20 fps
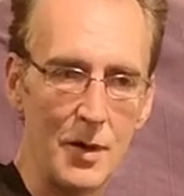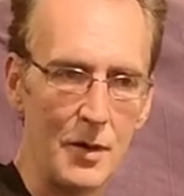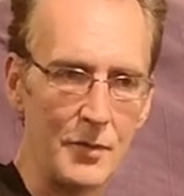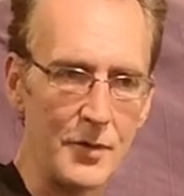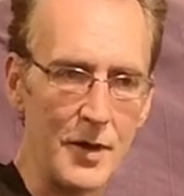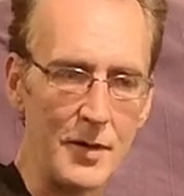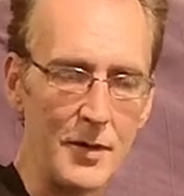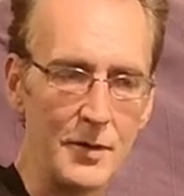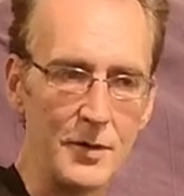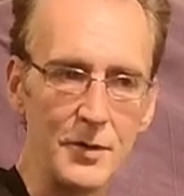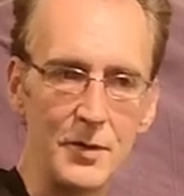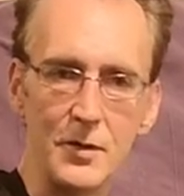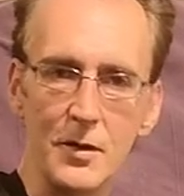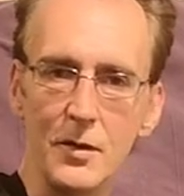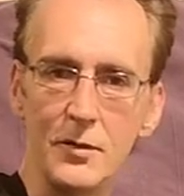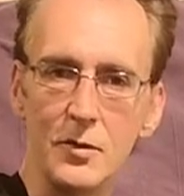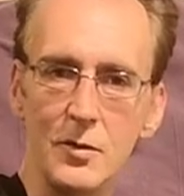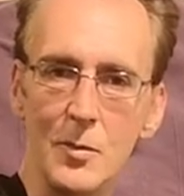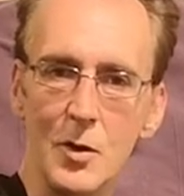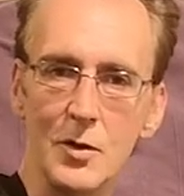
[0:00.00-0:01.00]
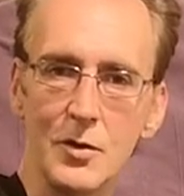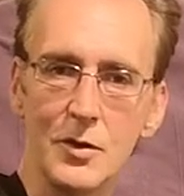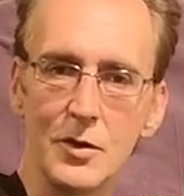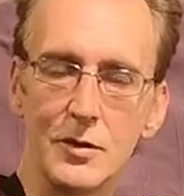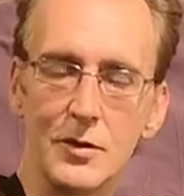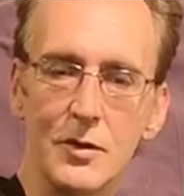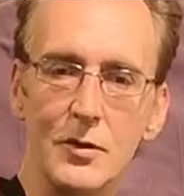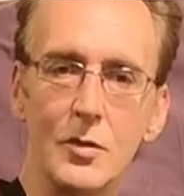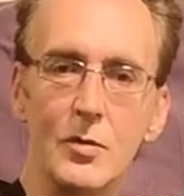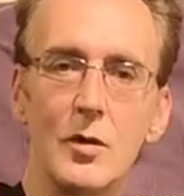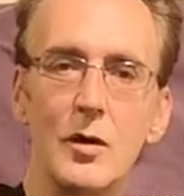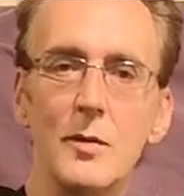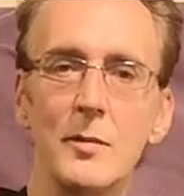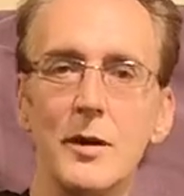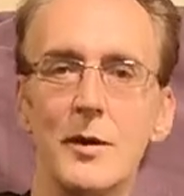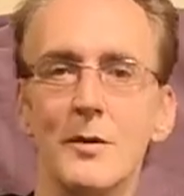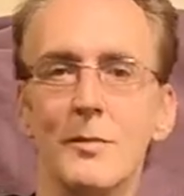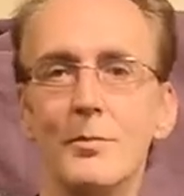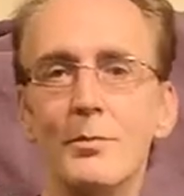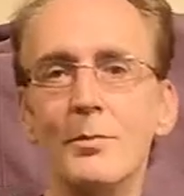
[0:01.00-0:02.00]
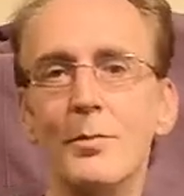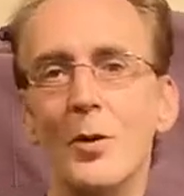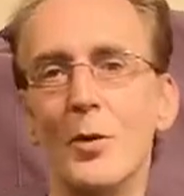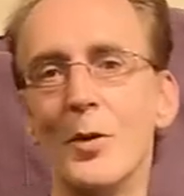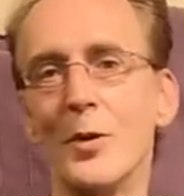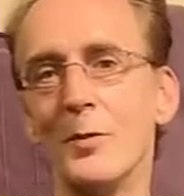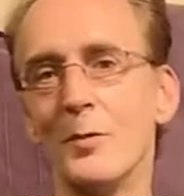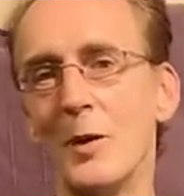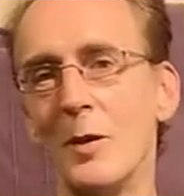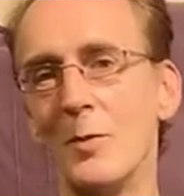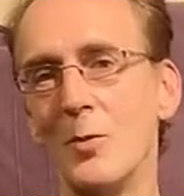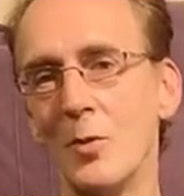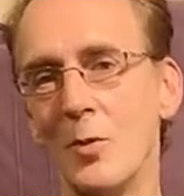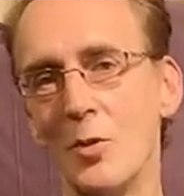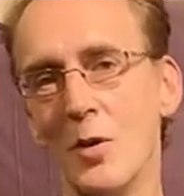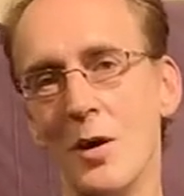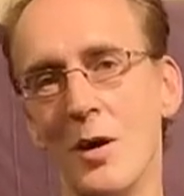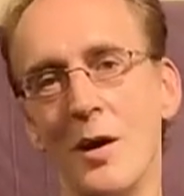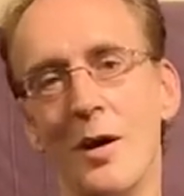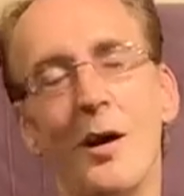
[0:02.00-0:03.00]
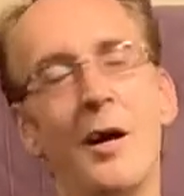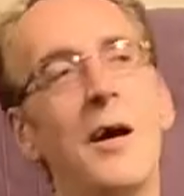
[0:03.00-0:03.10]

But I'll try not to do that too much because I don't want to be boring people.